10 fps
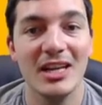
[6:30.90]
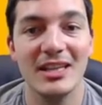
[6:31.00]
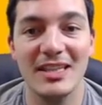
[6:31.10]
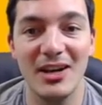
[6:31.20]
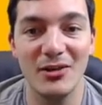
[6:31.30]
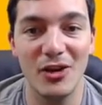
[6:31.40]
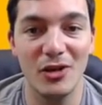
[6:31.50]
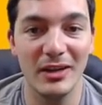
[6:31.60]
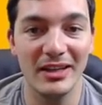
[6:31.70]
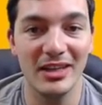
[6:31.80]
The town
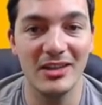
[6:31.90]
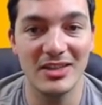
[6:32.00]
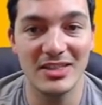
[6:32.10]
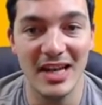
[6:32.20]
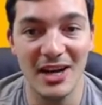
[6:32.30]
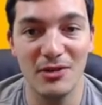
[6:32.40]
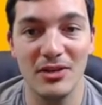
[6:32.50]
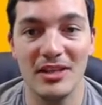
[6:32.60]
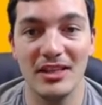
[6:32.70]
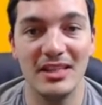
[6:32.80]
hall right there is down,
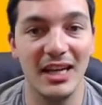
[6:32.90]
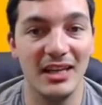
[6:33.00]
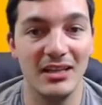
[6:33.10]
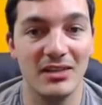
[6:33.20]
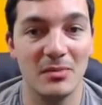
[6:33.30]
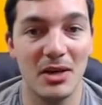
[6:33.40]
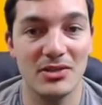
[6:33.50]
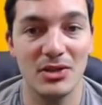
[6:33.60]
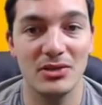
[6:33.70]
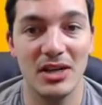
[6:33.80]
and the cannon is about
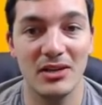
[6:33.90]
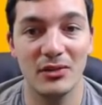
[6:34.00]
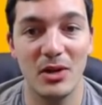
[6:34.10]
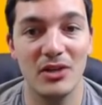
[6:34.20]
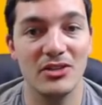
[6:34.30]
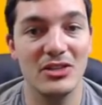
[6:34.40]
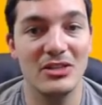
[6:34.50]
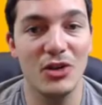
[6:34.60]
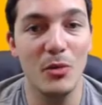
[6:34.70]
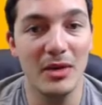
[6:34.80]
to go down as well. Just
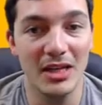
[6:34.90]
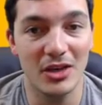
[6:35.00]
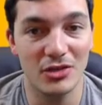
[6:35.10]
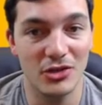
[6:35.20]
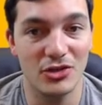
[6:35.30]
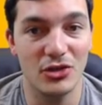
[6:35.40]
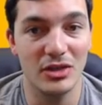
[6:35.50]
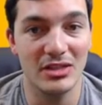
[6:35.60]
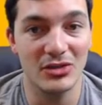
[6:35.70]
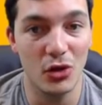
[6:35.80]
so many archers
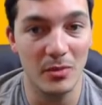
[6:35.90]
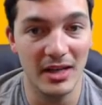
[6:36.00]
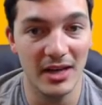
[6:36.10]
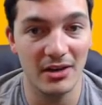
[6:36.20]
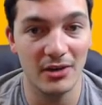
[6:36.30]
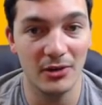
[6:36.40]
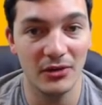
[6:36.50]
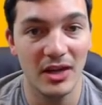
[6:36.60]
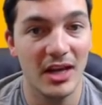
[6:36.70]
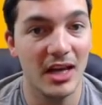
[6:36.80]
shooting so many
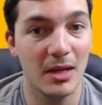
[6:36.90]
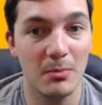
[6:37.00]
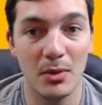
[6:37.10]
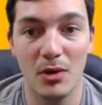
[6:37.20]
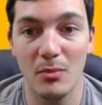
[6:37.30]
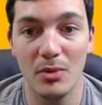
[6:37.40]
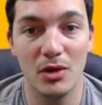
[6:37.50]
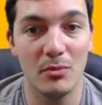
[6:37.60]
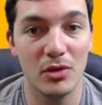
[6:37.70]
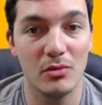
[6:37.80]
arrows. And boom,
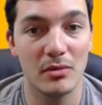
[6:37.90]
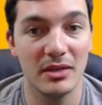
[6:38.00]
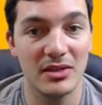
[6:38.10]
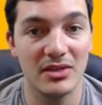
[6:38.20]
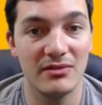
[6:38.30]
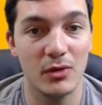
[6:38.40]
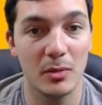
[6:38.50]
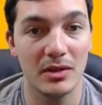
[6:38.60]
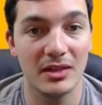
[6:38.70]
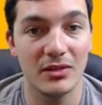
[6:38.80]
boom, boom. We're about to see four
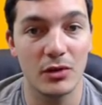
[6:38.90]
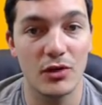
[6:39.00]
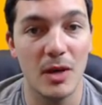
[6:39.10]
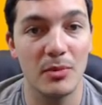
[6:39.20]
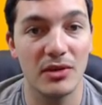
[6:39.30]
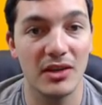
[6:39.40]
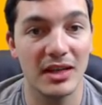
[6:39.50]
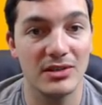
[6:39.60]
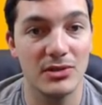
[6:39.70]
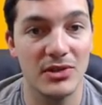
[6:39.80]
buildings all drop within
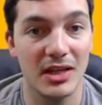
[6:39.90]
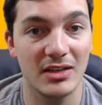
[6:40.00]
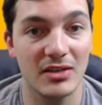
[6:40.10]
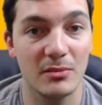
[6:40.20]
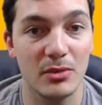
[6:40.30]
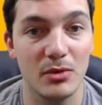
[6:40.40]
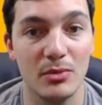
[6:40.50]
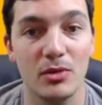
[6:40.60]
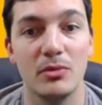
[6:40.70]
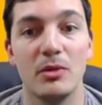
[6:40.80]
like two seconds here. Boom,
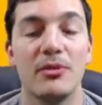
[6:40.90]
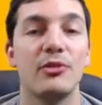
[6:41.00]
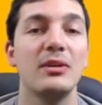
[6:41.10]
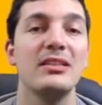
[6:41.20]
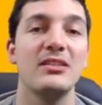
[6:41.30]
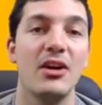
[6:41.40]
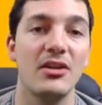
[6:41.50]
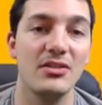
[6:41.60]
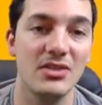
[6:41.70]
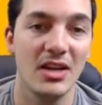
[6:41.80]
boom, boom. Three
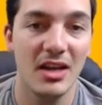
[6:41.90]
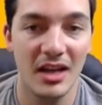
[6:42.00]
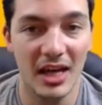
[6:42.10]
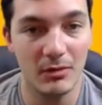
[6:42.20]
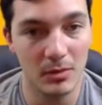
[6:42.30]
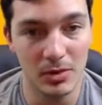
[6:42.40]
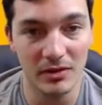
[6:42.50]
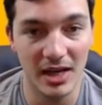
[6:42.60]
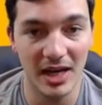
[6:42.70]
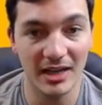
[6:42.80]
stars, and we're
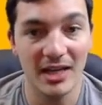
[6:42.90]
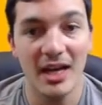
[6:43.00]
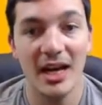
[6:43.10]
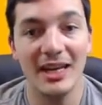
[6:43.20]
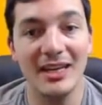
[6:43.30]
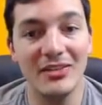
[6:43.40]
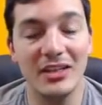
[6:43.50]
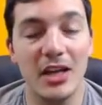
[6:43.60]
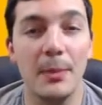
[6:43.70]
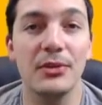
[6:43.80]
moving on. I guess the
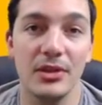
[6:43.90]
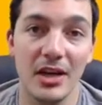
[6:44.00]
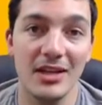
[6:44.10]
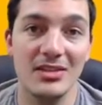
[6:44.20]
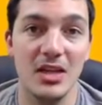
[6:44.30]
cups are nice.